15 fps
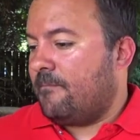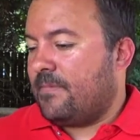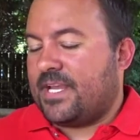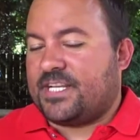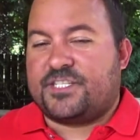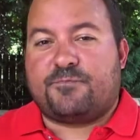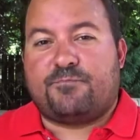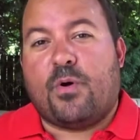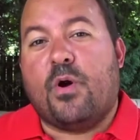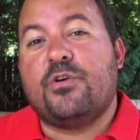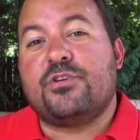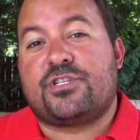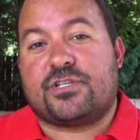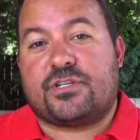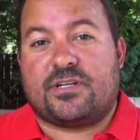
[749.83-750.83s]

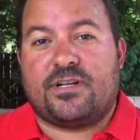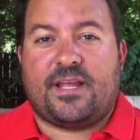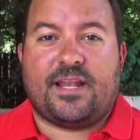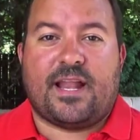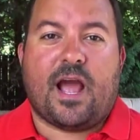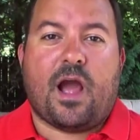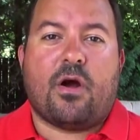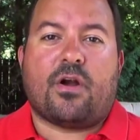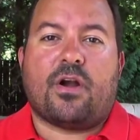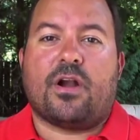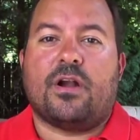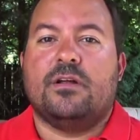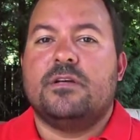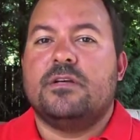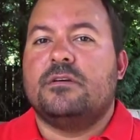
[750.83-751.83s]
exposure and
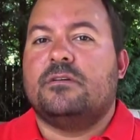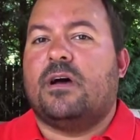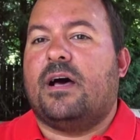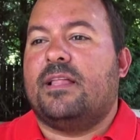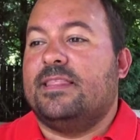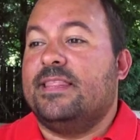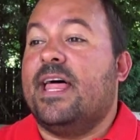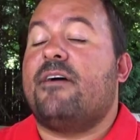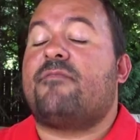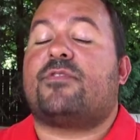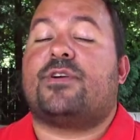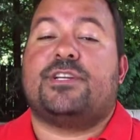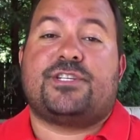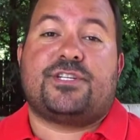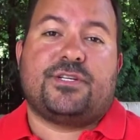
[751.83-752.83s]
our
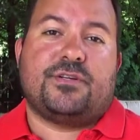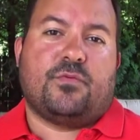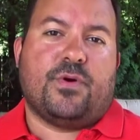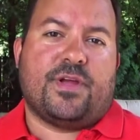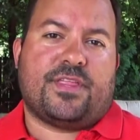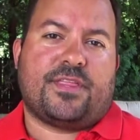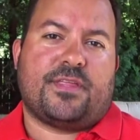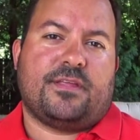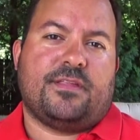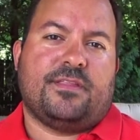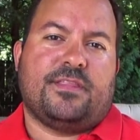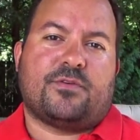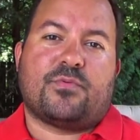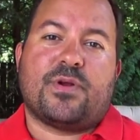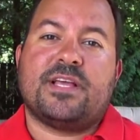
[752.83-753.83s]
leverage with
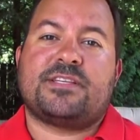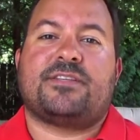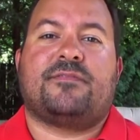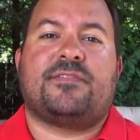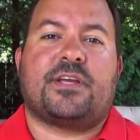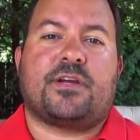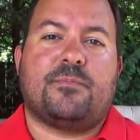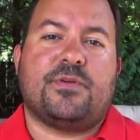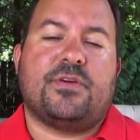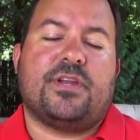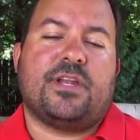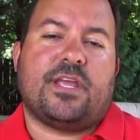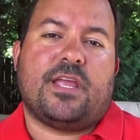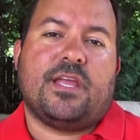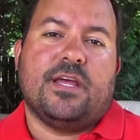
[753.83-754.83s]
the rest of the
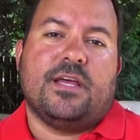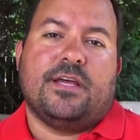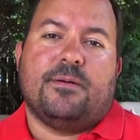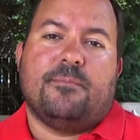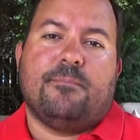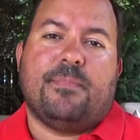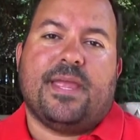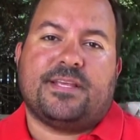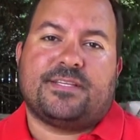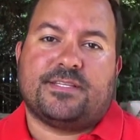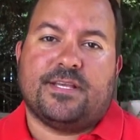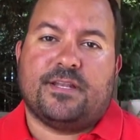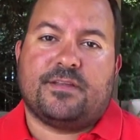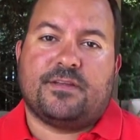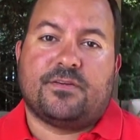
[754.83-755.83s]
community makes
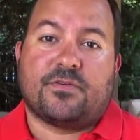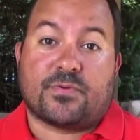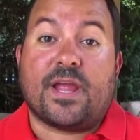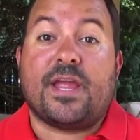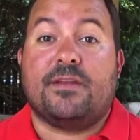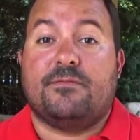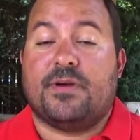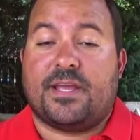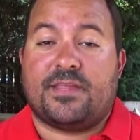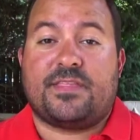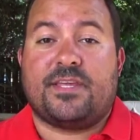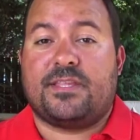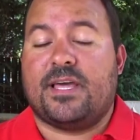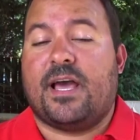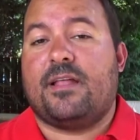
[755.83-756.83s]
it great. I
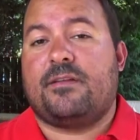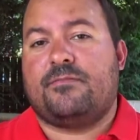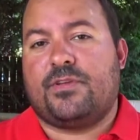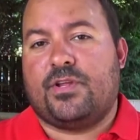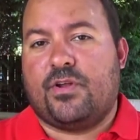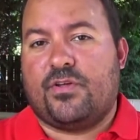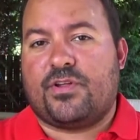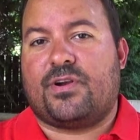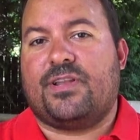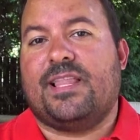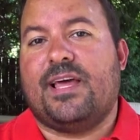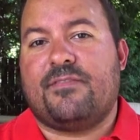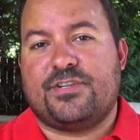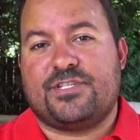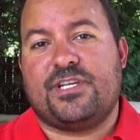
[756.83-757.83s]
think that they're
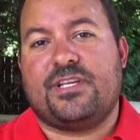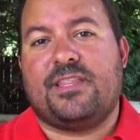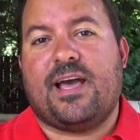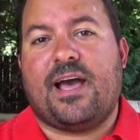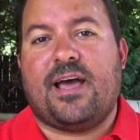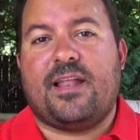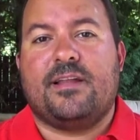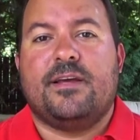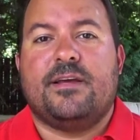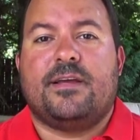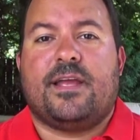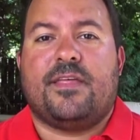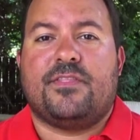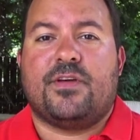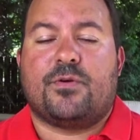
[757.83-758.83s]
leveraging that
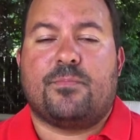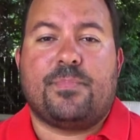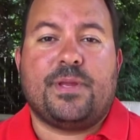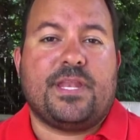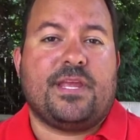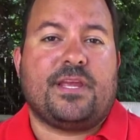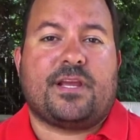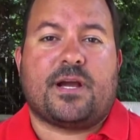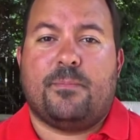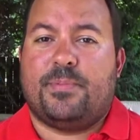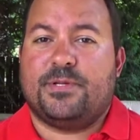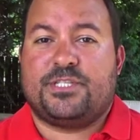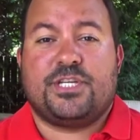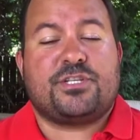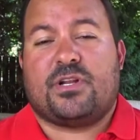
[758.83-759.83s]
and they're beating
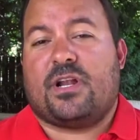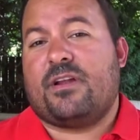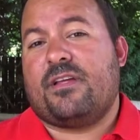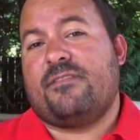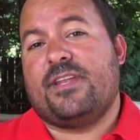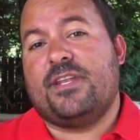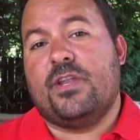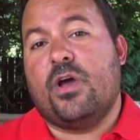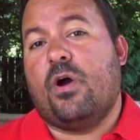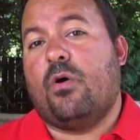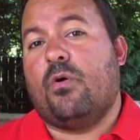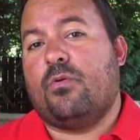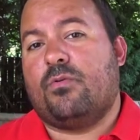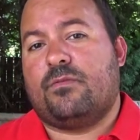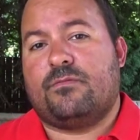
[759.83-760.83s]
competition. I don't even
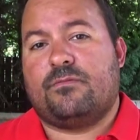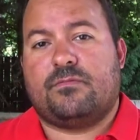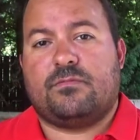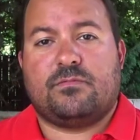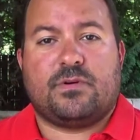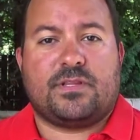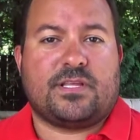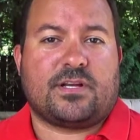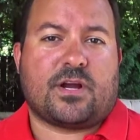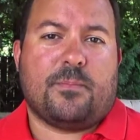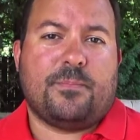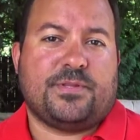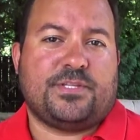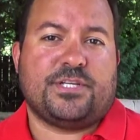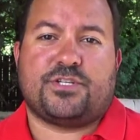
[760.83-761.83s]
know what the
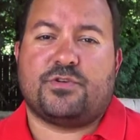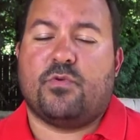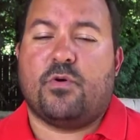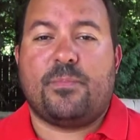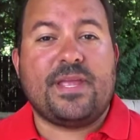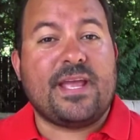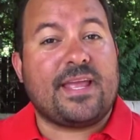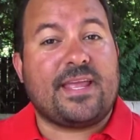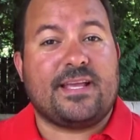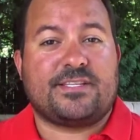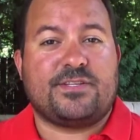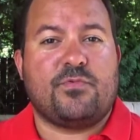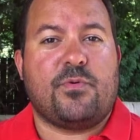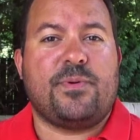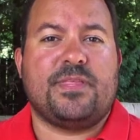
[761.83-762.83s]
competition will be. I
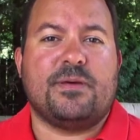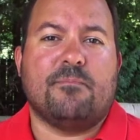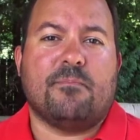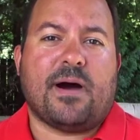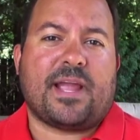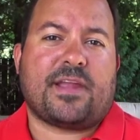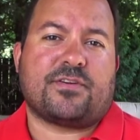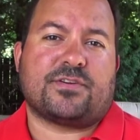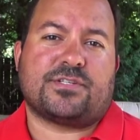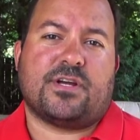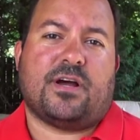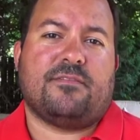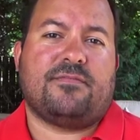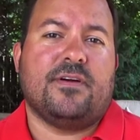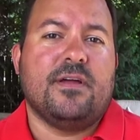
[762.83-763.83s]
guess it will be the
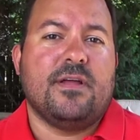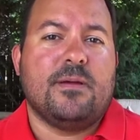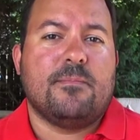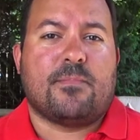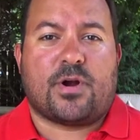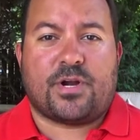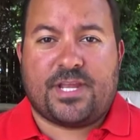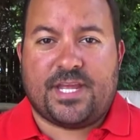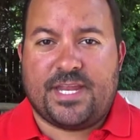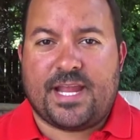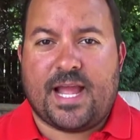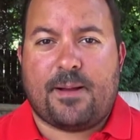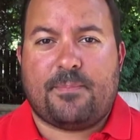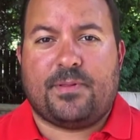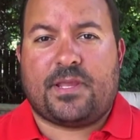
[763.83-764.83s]
Microsoft
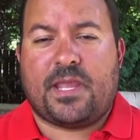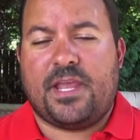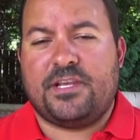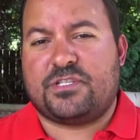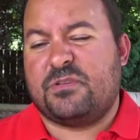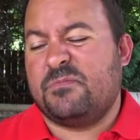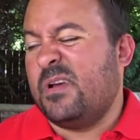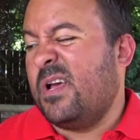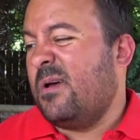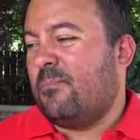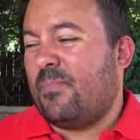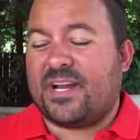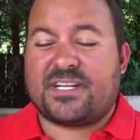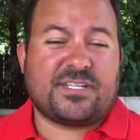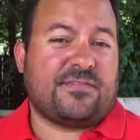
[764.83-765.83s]
marketing application.
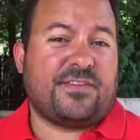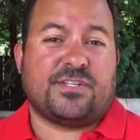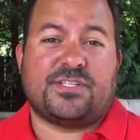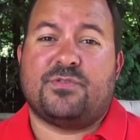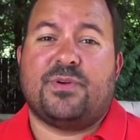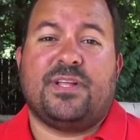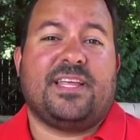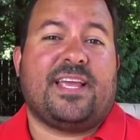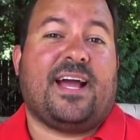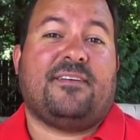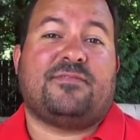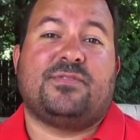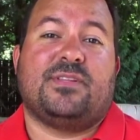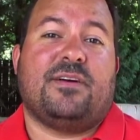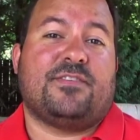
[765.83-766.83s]
Microsoft doesn't really
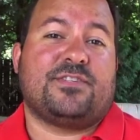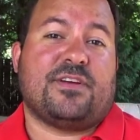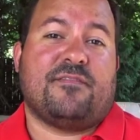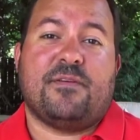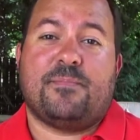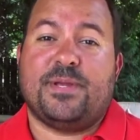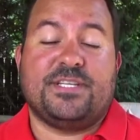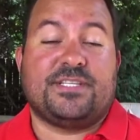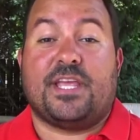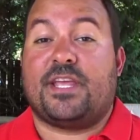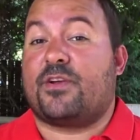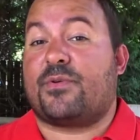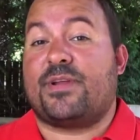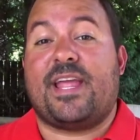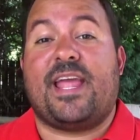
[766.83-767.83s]
have to leverage MVPs. They
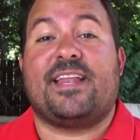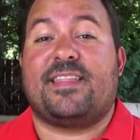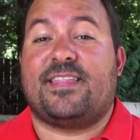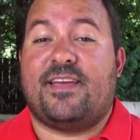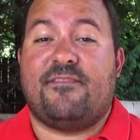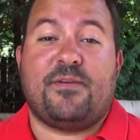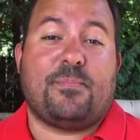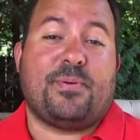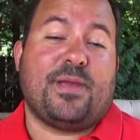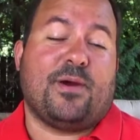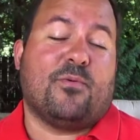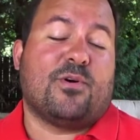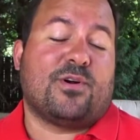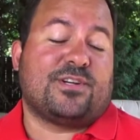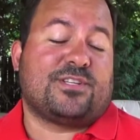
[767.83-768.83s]
created the MVP
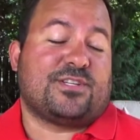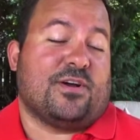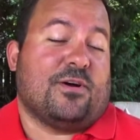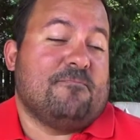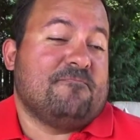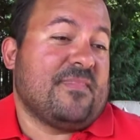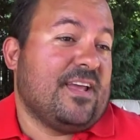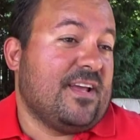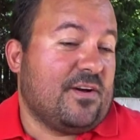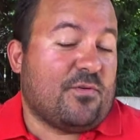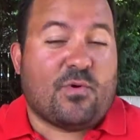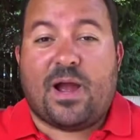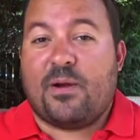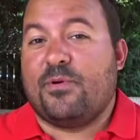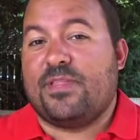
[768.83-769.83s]
award, so
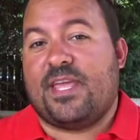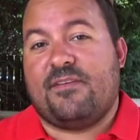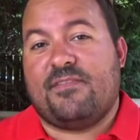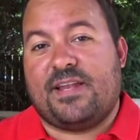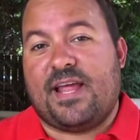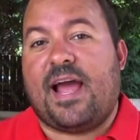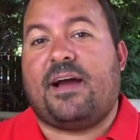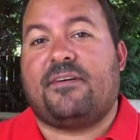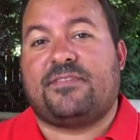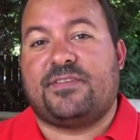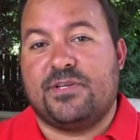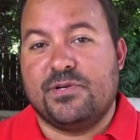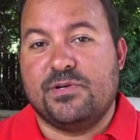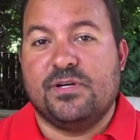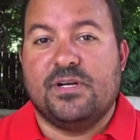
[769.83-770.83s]
why would they even have
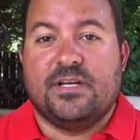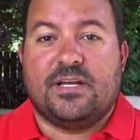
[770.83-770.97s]
to